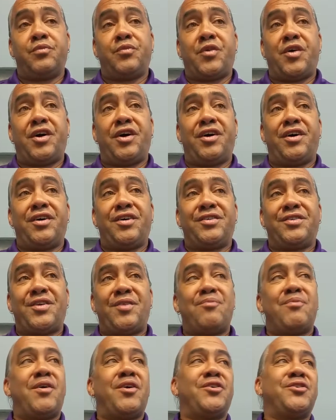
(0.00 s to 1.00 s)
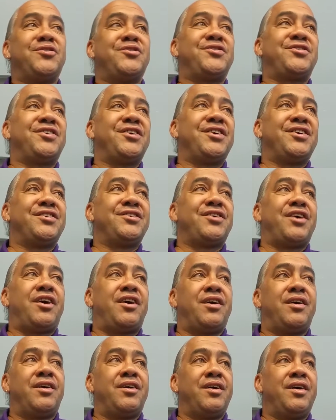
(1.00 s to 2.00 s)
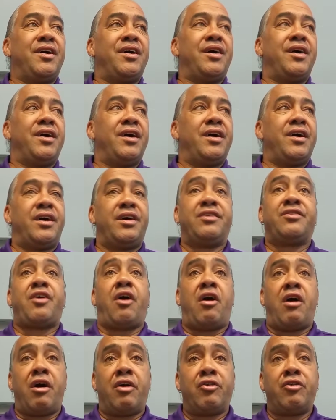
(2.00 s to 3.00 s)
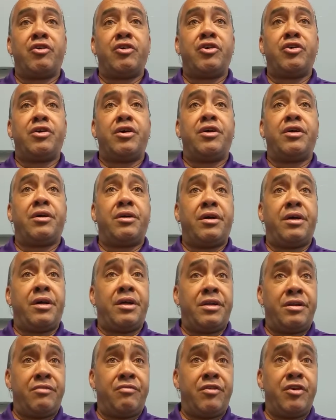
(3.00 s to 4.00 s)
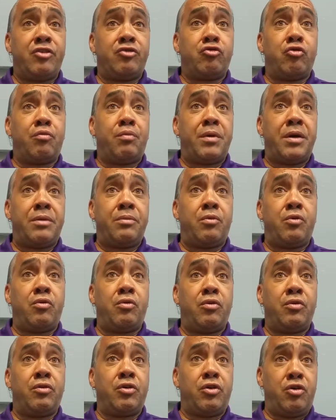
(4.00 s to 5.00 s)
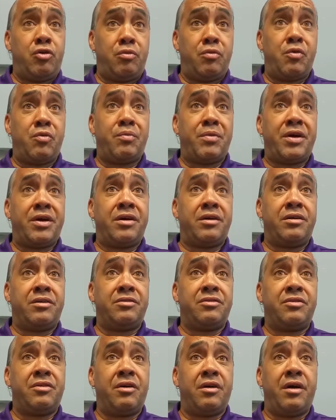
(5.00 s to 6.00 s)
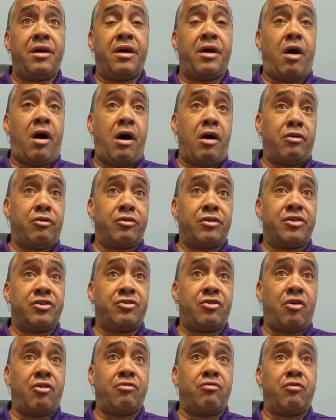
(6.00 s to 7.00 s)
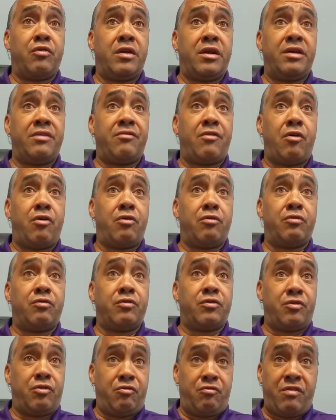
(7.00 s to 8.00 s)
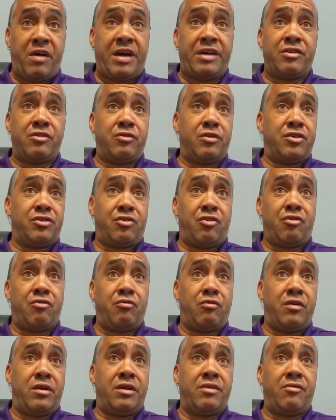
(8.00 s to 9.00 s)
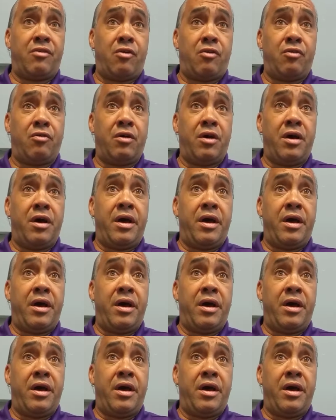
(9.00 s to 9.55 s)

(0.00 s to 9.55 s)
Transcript: The most is to honor individual people, human beings, to honor this earth we live on, to value this earth we live on,